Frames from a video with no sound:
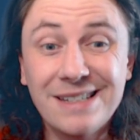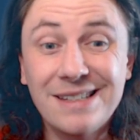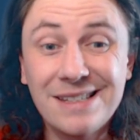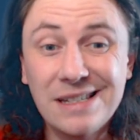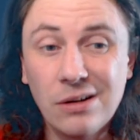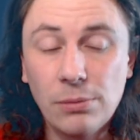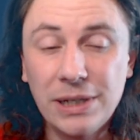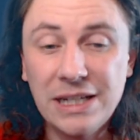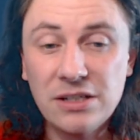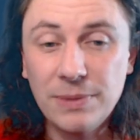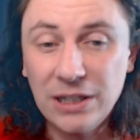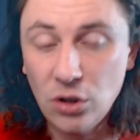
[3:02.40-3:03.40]
the CRP to
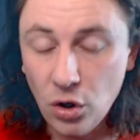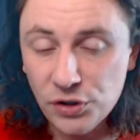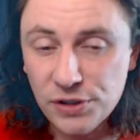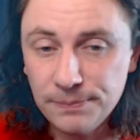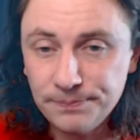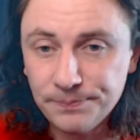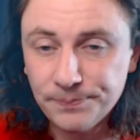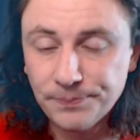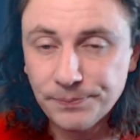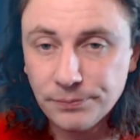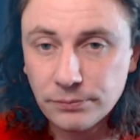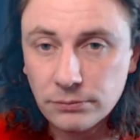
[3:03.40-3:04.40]
be not.
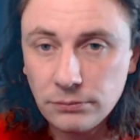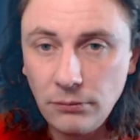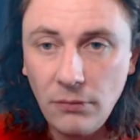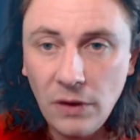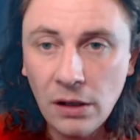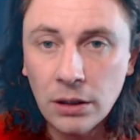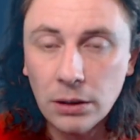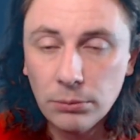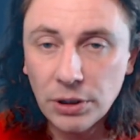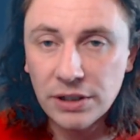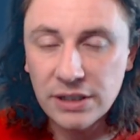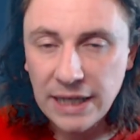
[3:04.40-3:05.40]

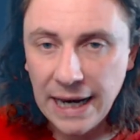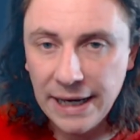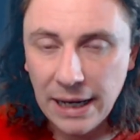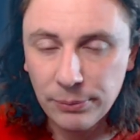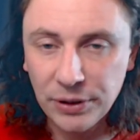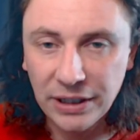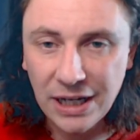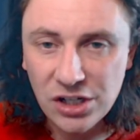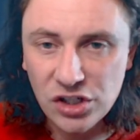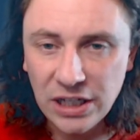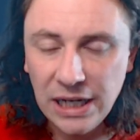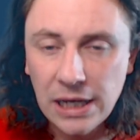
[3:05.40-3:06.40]
But it can happen
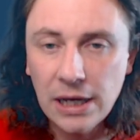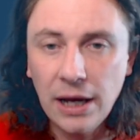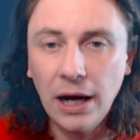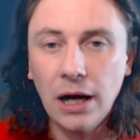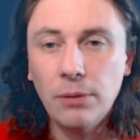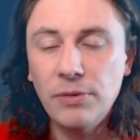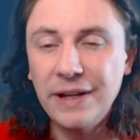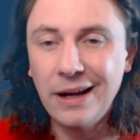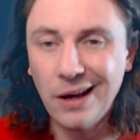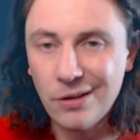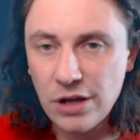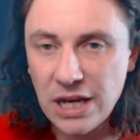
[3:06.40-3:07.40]
occasionally. The
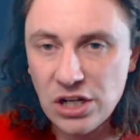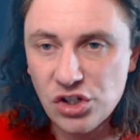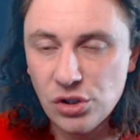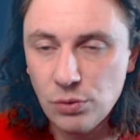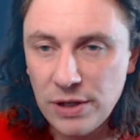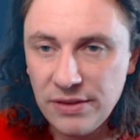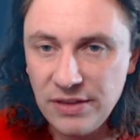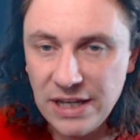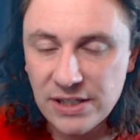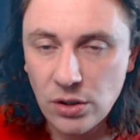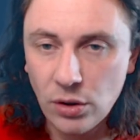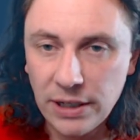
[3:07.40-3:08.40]
other issue with these
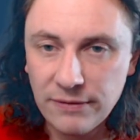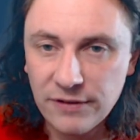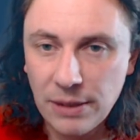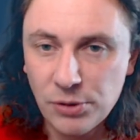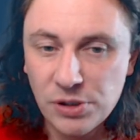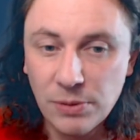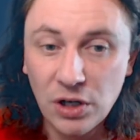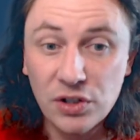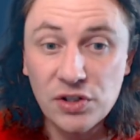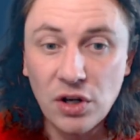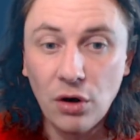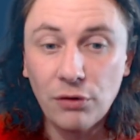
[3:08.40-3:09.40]
inflammatory markers
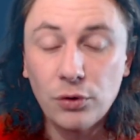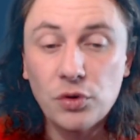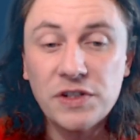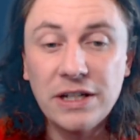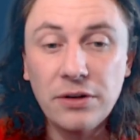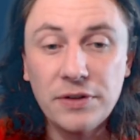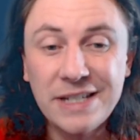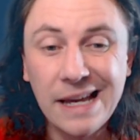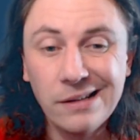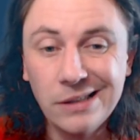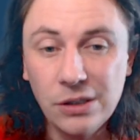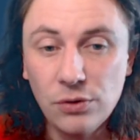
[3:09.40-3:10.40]
are, of course, they don't
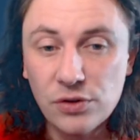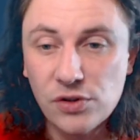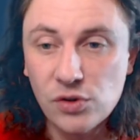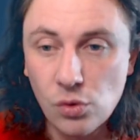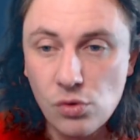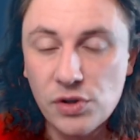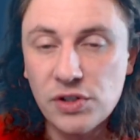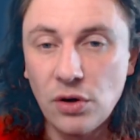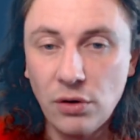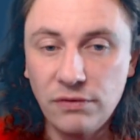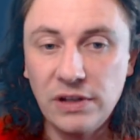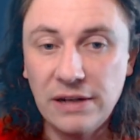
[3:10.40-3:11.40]
tell you the source
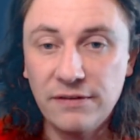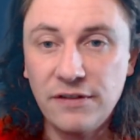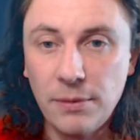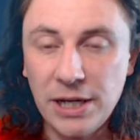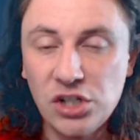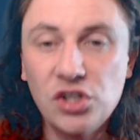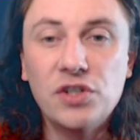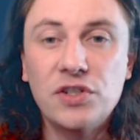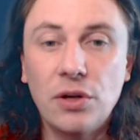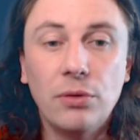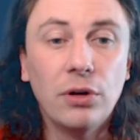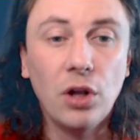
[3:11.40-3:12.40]
of the inflammation. So
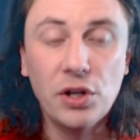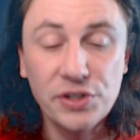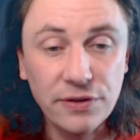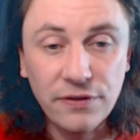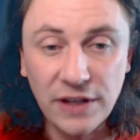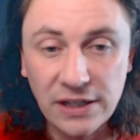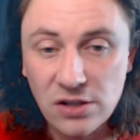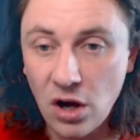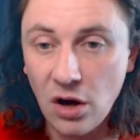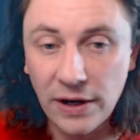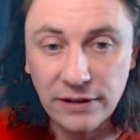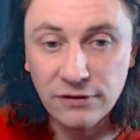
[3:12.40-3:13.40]
lots of things
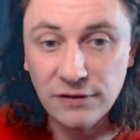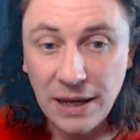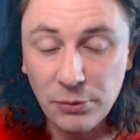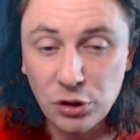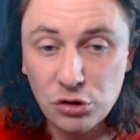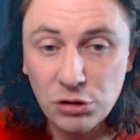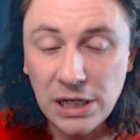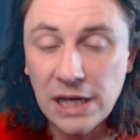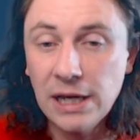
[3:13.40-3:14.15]
are inflammatory: